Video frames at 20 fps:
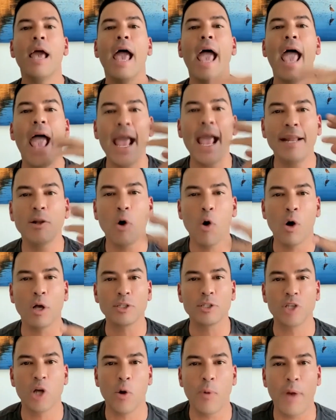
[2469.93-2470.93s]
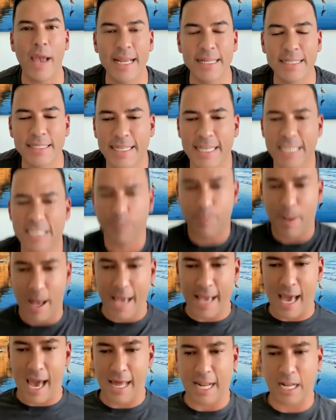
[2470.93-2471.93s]
and also a
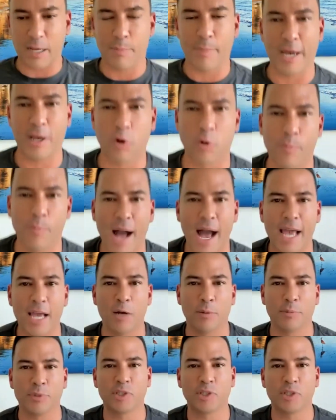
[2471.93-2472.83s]
dysbiotic microbiome.